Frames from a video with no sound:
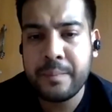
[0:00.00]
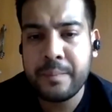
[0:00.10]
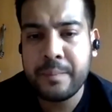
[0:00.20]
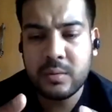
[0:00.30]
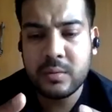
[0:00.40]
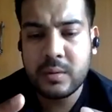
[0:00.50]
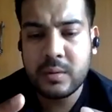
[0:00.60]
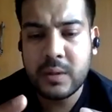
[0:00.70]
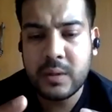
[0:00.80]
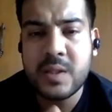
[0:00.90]
So
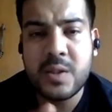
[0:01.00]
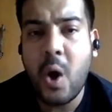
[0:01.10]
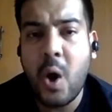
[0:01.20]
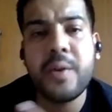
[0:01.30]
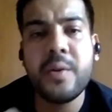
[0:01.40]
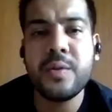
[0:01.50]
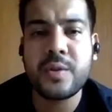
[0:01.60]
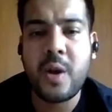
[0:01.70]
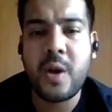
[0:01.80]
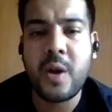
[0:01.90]
it's not
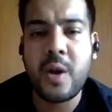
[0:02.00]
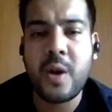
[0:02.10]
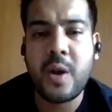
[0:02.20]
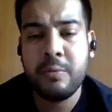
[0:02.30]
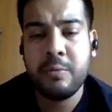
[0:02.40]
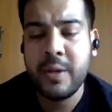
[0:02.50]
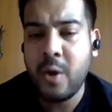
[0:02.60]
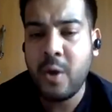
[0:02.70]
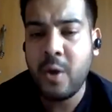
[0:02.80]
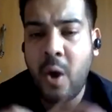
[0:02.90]
going to stop tomorrow.
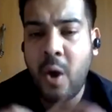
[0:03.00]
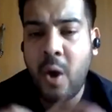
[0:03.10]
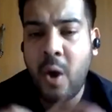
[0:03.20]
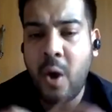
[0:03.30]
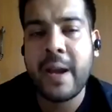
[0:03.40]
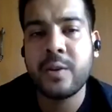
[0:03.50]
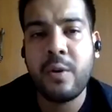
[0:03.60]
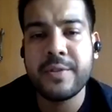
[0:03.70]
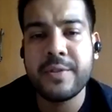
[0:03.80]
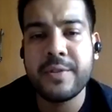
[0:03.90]
We're not going to get back
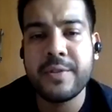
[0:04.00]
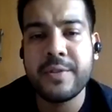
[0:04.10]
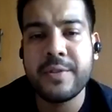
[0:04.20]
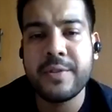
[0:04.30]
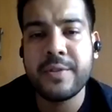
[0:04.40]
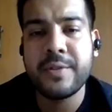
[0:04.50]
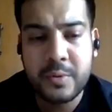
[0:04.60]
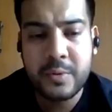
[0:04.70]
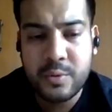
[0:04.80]
to offices tomorrow.